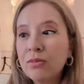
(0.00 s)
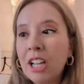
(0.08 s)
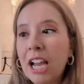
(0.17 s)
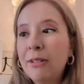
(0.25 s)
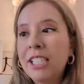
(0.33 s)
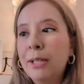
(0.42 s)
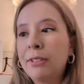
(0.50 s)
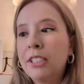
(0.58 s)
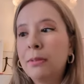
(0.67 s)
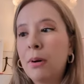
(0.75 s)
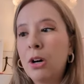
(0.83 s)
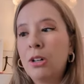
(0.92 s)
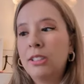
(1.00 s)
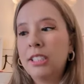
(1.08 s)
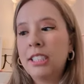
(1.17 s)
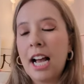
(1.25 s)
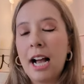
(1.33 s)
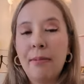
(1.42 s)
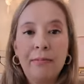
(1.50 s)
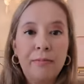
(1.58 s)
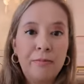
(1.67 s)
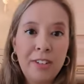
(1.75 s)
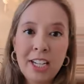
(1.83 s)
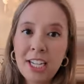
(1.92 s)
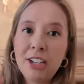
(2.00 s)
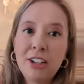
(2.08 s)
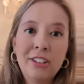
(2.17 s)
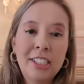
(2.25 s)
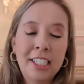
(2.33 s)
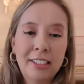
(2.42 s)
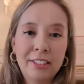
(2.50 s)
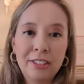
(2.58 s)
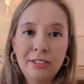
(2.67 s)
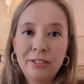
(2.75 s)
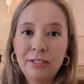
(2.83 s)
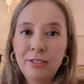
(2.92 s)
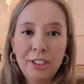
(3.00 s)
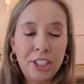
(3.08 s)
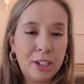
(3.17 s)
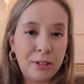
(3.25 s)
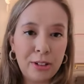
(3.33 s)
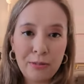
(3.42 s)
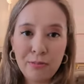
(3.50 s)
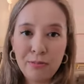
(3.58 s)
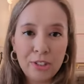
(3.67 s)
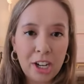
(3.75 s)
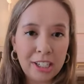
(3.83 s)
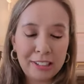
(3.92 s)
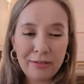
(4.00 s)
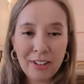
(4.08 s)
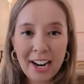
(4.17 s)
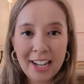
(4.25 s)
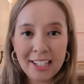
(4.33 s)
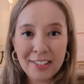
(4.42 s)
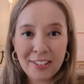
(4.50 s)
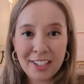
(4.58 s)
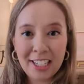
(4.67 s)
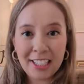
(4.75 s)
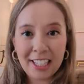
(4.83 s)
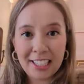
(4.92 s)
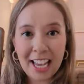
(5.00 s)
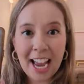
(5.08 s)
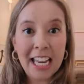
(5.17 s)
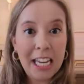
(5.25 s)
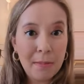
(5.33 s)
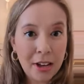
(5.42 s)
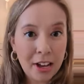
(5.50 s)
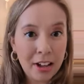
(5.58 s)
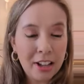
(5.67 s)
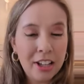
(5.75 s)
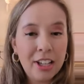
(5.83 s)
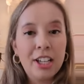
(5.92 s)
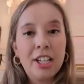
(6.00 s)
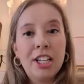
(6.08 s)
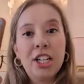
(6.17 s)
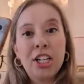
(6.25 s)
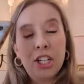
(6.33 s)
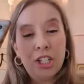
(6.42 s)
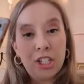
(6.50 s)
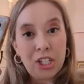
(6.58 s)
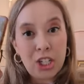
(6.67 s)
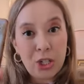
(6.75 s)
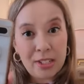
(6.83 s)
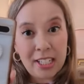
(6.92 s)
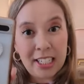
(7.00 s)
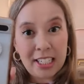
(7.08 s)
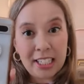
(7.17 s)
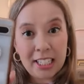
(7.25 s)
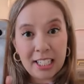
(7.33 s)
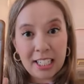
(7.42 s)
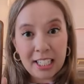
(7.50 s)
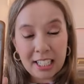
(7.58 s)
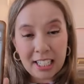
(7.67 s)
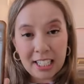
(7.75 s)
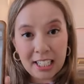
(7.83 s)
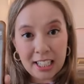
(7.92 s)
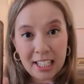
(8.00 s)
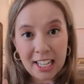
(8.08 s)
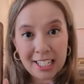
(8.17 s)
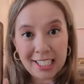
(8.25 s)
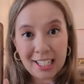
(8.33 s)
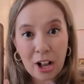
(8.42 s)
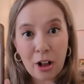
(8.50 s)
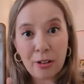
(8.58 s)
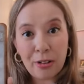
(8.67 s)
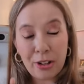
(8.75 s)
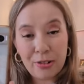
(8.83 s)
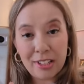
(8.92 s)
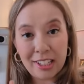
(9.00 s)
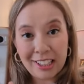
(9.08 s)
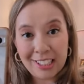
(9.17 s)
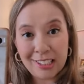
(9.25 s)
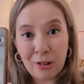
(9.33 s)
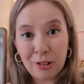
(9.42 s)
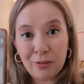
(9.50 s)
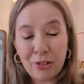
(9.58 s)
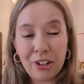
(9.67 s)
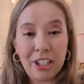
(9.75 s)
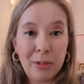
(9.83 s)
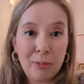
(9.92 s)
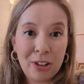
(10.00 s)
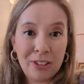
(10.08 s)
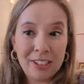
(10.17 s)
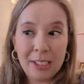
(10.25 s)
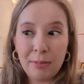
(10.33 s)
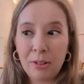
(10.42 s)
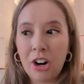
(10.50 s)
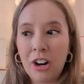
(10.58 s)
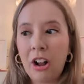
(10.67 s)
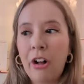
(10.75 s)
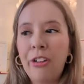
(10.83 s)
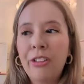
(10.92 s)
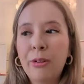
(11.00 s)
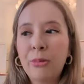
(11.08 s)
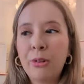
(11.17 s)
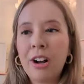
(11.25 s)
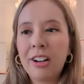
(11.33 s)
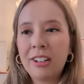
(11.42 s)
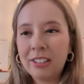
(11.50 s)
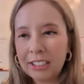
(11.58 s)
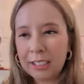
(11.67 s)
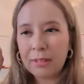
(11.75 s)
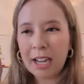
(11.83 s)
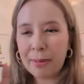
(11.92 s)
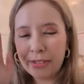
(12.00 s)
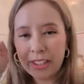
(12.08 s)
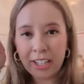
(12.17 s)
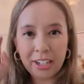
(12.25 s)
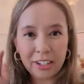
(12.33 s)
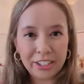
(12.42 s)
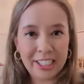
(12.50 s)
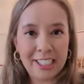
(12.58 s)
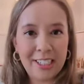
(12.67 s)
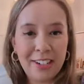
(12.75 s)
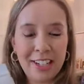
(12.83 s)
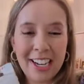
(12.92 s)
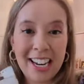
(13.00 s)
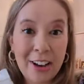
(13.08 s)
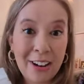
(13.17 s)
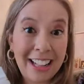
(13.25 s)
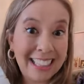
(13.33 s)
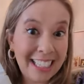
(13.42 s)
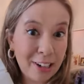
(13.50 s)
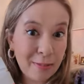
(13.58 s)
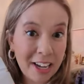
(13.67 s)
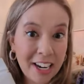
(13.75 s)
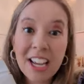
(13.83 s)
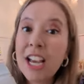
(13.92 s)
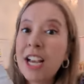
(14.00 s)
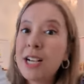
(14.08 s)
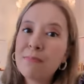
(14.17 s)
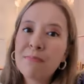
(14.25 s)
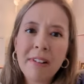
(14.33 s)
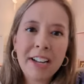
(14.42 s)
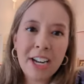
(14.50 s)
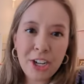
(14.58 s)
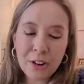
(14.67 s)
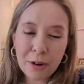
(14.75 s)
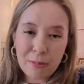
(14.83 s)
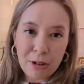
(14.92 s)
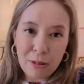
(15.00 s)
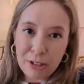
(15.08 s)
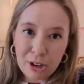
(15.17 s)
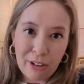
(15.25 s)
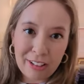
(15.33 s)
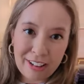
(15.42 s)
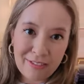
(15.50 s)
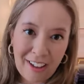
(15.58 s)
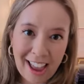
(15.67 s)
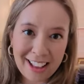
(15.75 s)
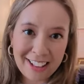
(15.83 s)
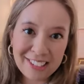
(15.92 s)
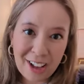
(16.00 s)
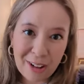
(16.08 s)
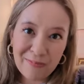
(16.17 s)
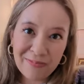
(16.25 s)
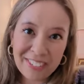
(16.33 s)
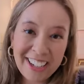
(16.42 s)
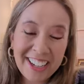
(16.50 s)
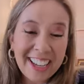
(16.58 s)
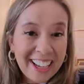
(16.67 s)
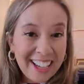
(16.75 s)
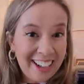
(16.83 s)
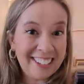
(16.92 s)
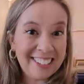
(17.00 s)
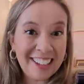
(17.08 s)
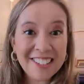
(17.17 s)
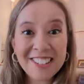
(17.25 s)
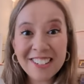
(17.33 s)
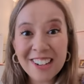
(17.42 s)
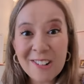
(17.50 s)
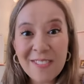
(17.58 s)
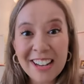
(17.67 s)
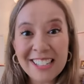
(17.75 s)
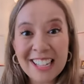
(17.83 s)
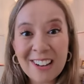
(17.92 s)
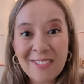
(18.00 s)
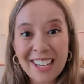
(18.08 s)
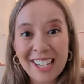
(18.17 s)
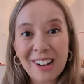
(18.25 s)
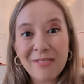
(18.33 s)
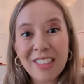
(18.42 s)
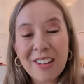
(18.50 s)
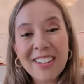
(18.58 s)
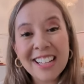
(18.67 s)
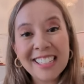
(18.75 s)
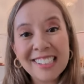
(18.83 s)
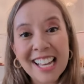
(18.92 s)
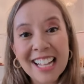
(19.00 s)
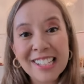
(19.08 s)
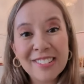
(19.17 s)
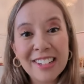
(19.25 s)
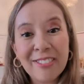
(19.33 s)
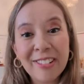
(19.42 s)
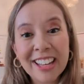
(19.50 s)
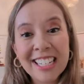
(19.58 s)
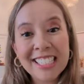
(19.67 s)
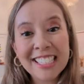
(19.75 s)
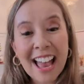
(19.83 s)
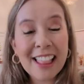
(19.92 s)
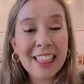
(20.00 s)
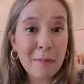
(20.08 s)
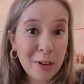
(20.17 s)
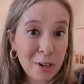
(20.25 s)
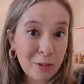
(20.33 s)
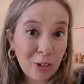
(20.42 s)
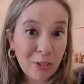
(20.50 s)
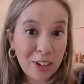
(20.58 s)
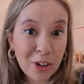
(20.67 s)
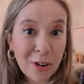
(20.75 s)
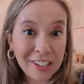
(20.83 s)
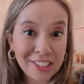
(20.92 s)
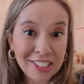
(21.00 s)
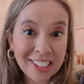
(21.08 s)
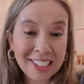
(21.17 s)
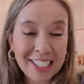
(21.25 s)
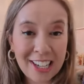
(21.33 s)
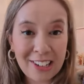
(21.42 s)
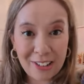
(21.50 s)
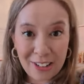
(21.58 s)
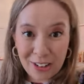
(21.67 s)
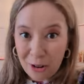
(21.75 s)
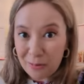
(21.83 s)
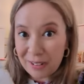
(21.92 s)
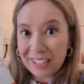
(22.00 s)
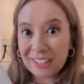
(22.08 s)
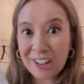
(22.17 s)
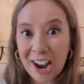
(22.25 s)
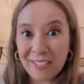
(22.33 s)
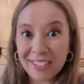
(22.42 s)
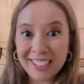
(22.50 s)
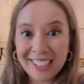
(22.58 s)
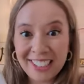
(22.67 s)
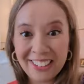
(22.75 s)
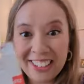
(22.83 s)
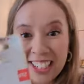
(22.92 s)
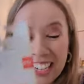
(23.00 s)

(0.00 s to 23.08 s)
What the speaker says: I was able to post videos and, you know, talk to friends, everything like that, email, using this old phone and the Morocco SIM card. Although in Morocco, sometimes the connectivity cut out a little bit, but in Europe, you'll be totally fine. So I'll let you go, mes amis. I hope that made sense. When I'm Cristal, let me know if you have any questions because I know you're hoping to travel soon.